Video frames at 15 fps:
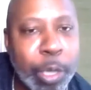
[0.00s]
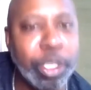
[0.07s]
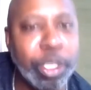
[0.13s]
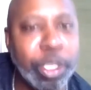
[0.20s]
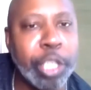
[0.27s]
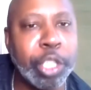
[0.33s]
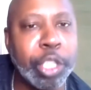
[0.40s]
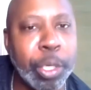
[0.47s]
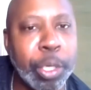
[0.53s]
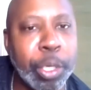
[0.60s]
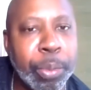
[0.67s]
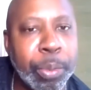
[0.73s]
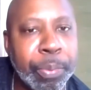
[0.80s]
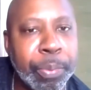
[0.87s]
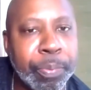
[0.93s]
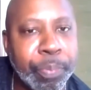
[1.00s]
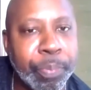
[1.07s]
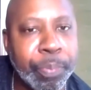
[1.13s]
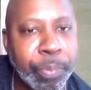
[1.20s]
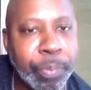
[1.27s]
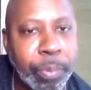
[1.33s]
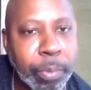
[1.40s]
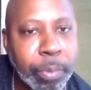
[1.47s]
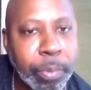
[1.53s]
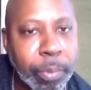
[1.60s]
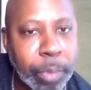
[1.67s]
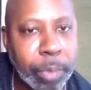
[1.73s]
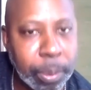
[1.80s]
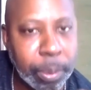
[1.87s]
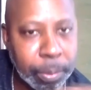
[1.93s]
know, it is kind of weird, that
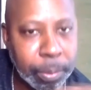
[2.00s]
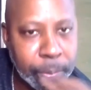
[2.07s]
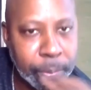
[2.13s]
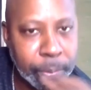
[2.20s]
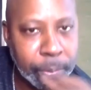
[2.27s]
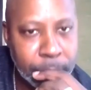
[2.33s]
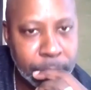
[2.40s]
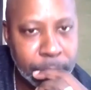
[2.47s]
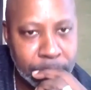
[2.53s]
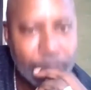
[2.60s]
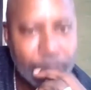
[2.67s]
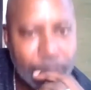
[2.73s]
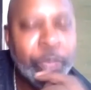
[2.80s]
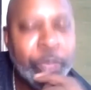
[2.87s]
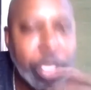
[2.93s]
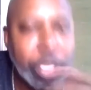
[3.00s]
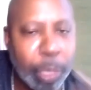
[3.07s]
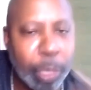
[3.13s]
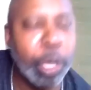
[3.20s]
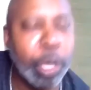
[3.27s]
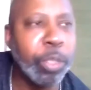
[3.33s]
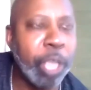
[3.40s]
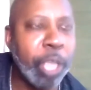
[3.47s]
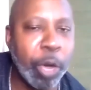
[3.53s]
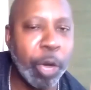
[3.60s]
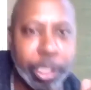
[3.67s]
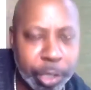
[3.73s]
scene. Yeah. I can see that.